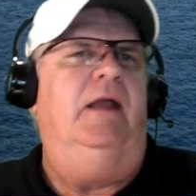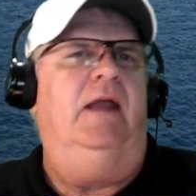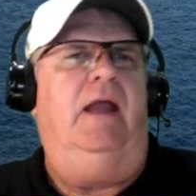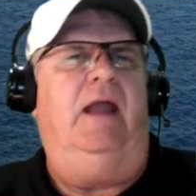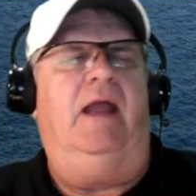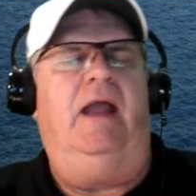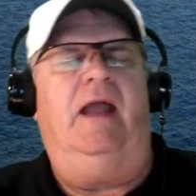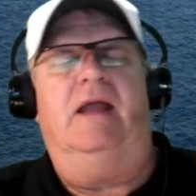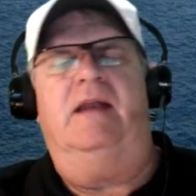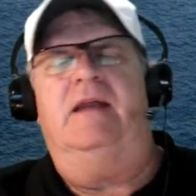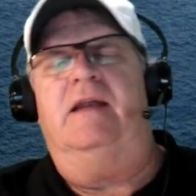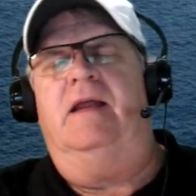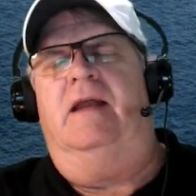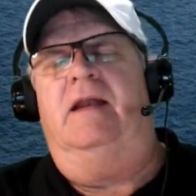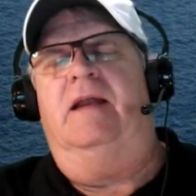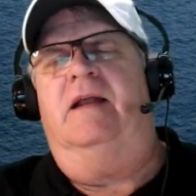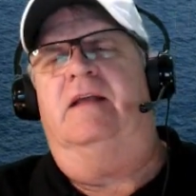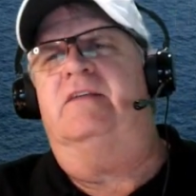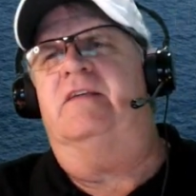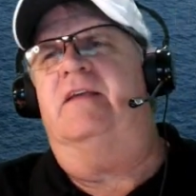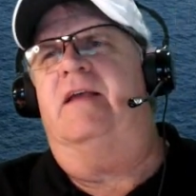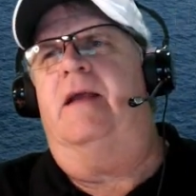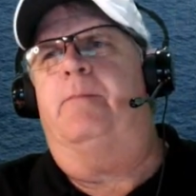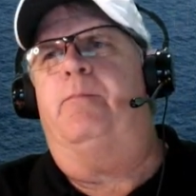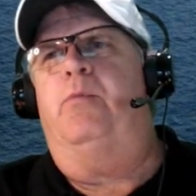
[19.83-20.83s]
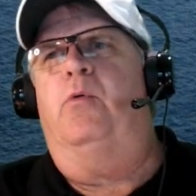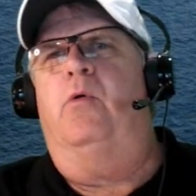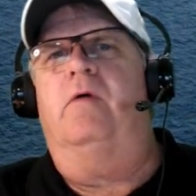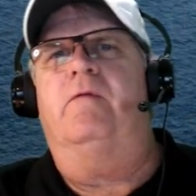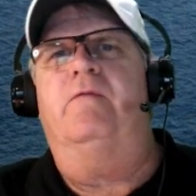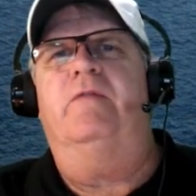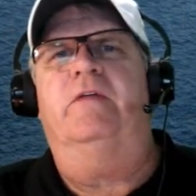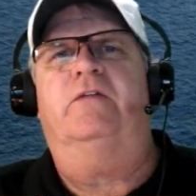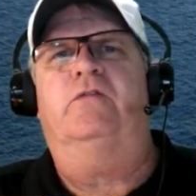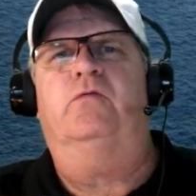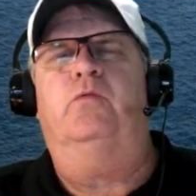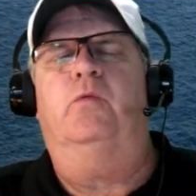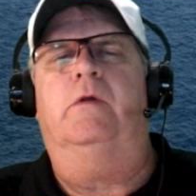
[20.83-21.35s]
And an example of
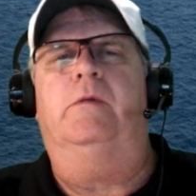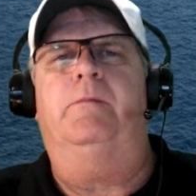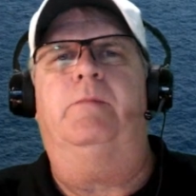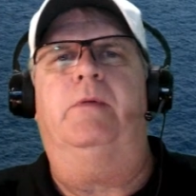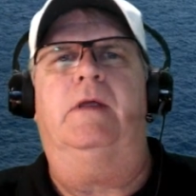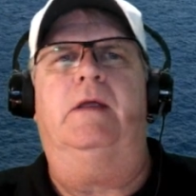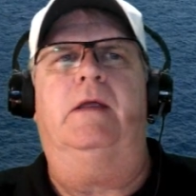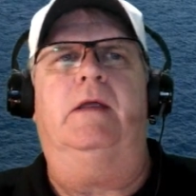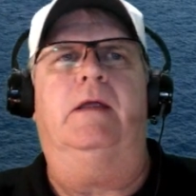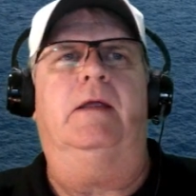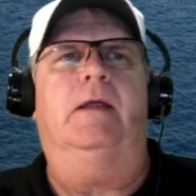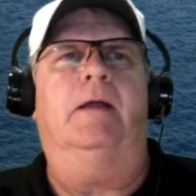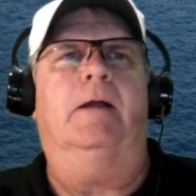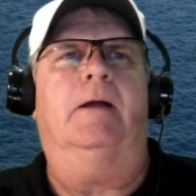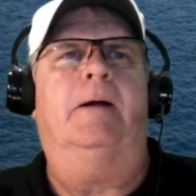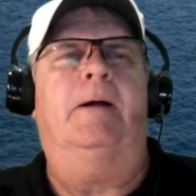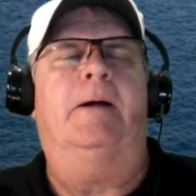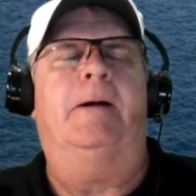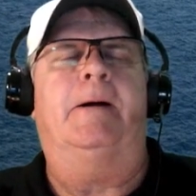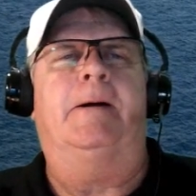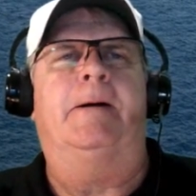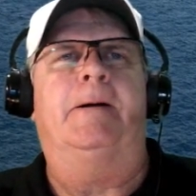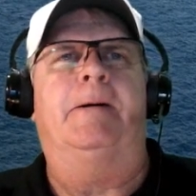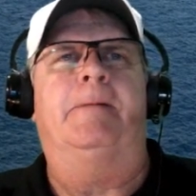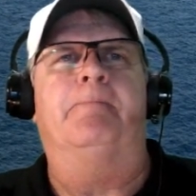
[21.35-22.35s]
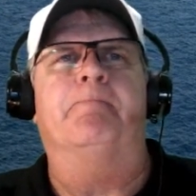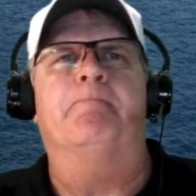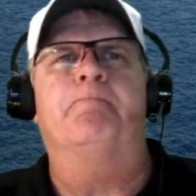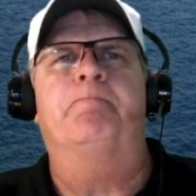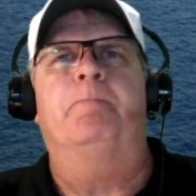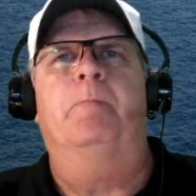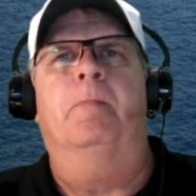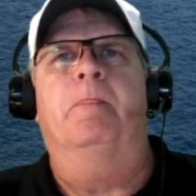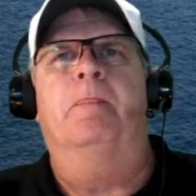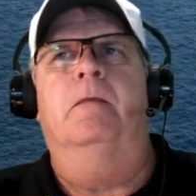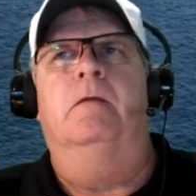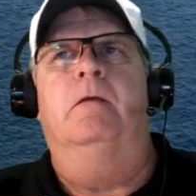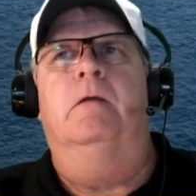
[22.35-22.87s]
this would be
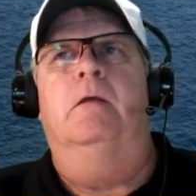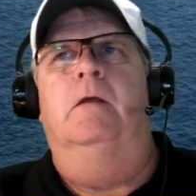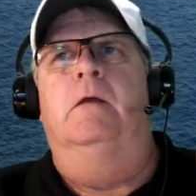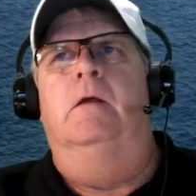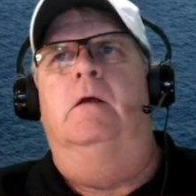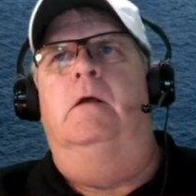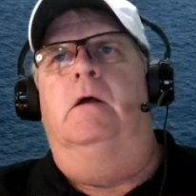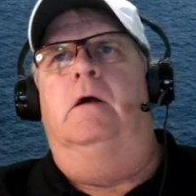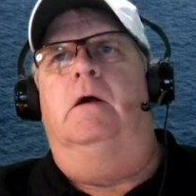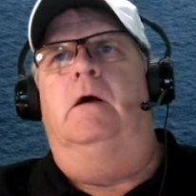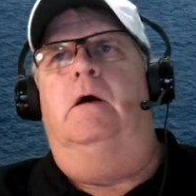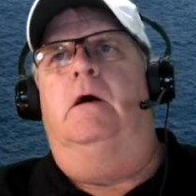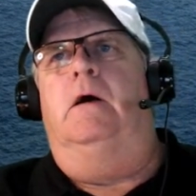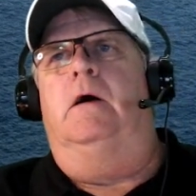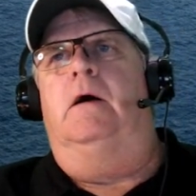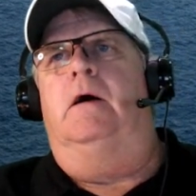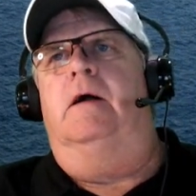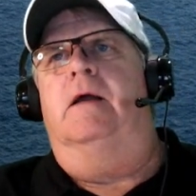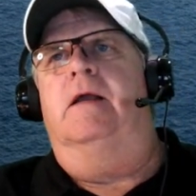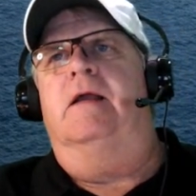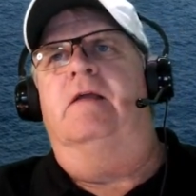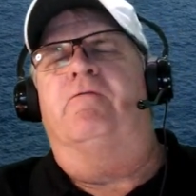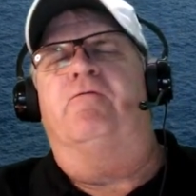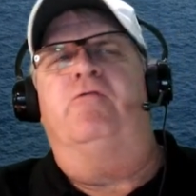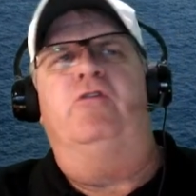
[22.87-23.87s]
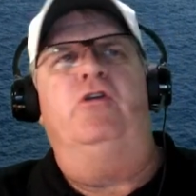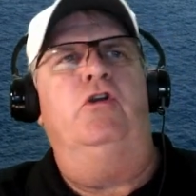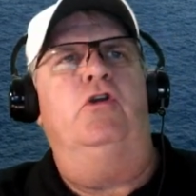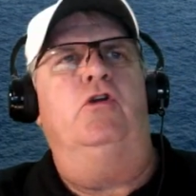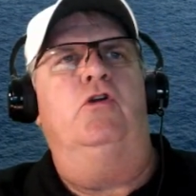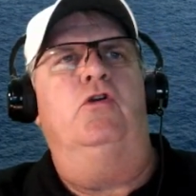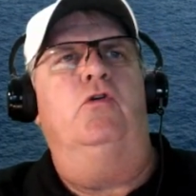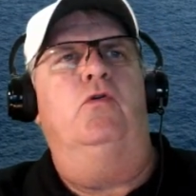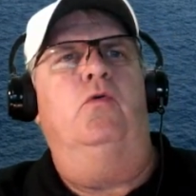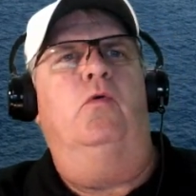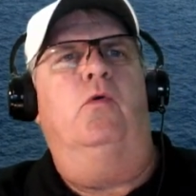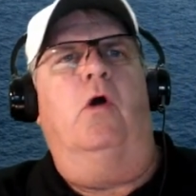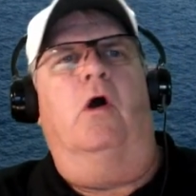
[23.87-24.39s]
if
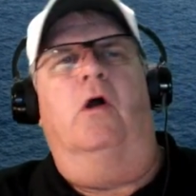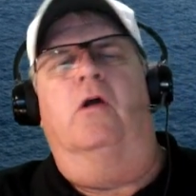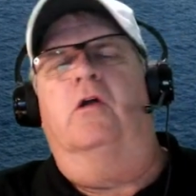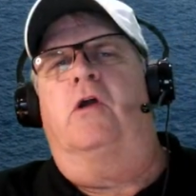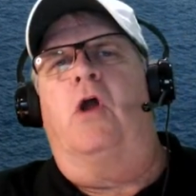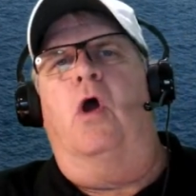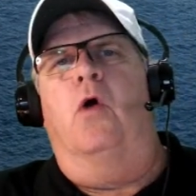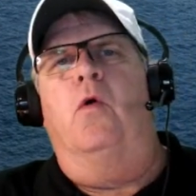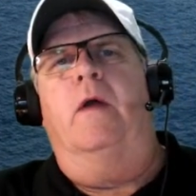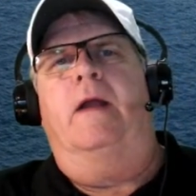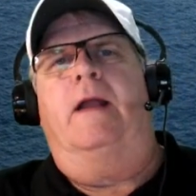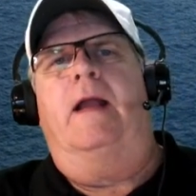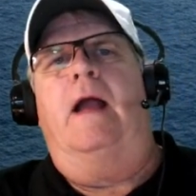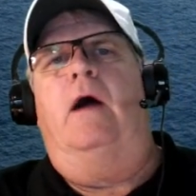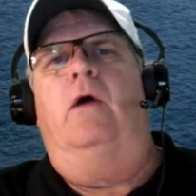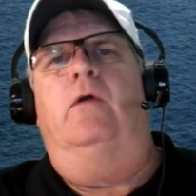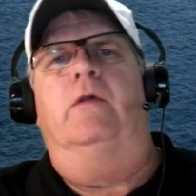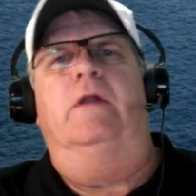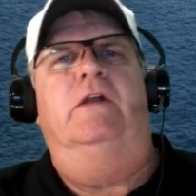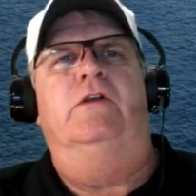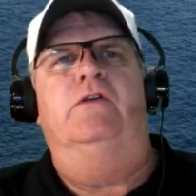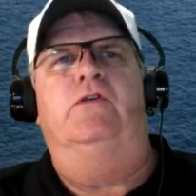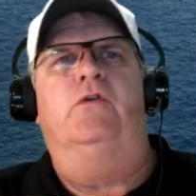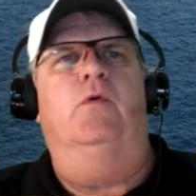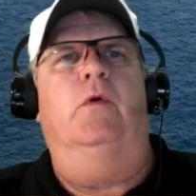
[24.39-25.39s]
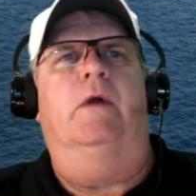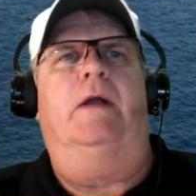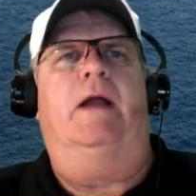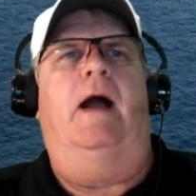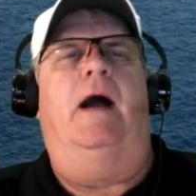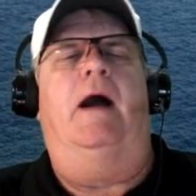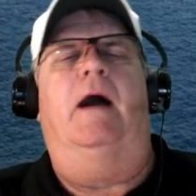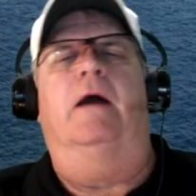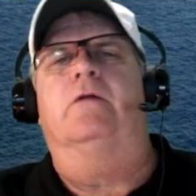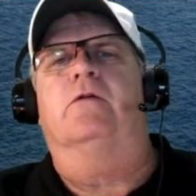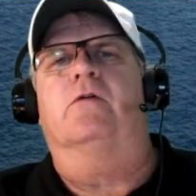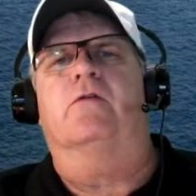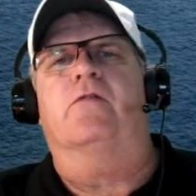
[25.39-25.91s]
you are going out and doing a
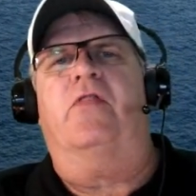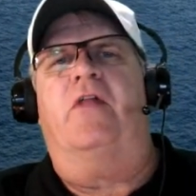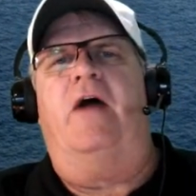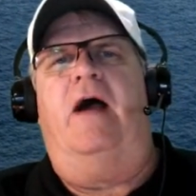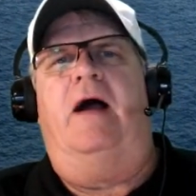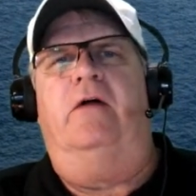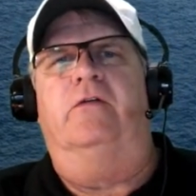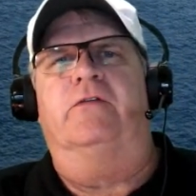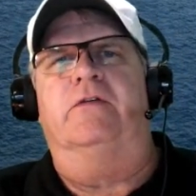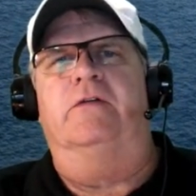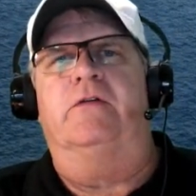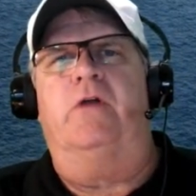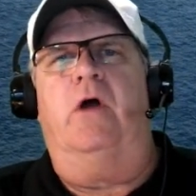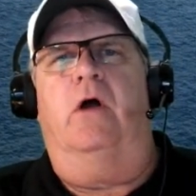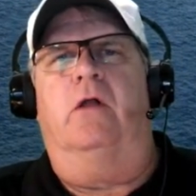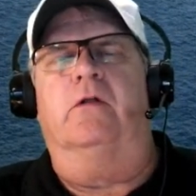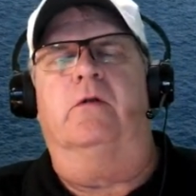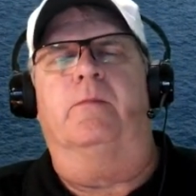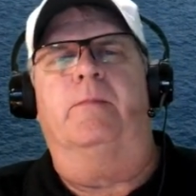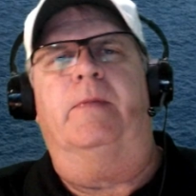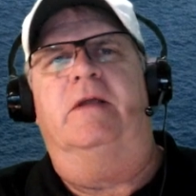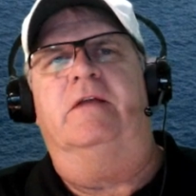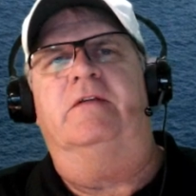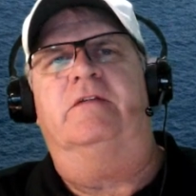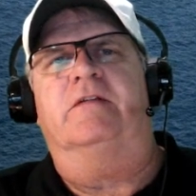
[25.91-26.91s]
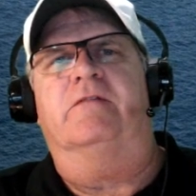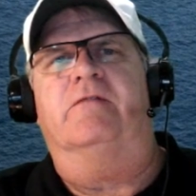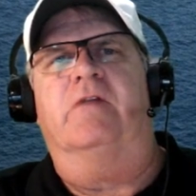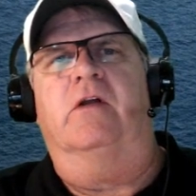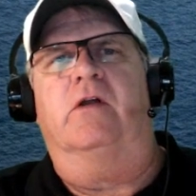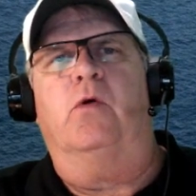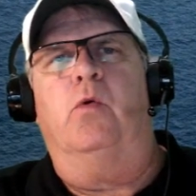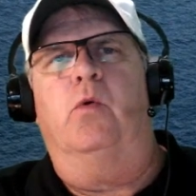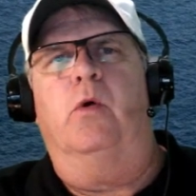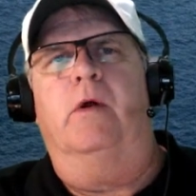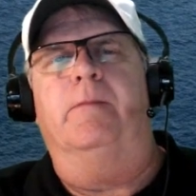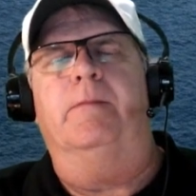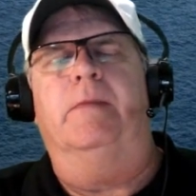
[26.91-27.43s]
$100,000 piece of
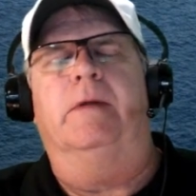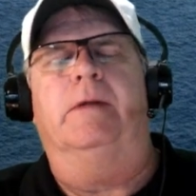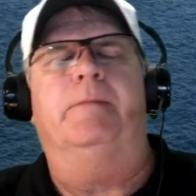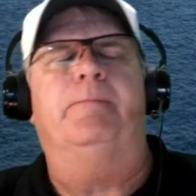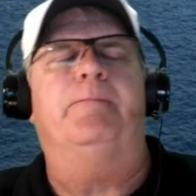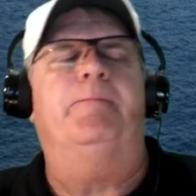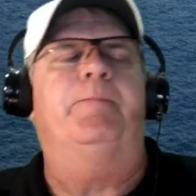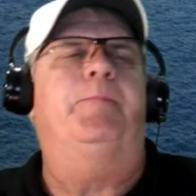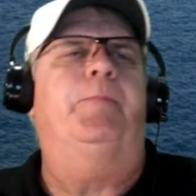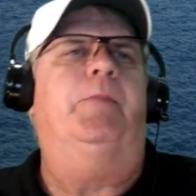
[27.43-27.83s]
equipment,